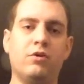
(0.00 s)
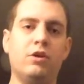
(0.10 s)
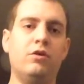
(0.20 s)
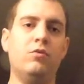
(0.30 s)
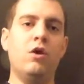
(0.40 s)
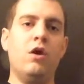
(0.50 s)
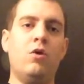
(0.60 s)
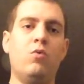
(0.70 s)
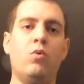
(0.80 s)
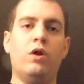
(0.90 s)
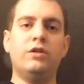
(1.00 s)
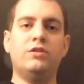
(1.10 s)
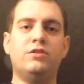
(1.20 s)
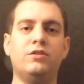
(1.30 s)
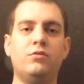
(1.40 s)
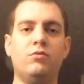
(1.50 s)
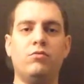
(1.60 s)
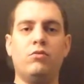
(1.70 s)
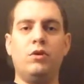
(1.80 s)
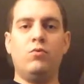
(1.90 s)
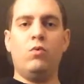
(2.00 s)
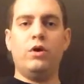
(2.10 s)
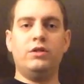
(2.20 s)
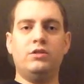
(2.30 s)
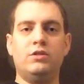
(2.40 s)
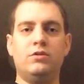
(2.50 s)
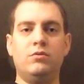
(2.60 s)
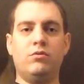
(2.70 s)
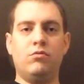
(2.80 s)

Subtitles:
We're going to do 1, 2, 3, 1, 2,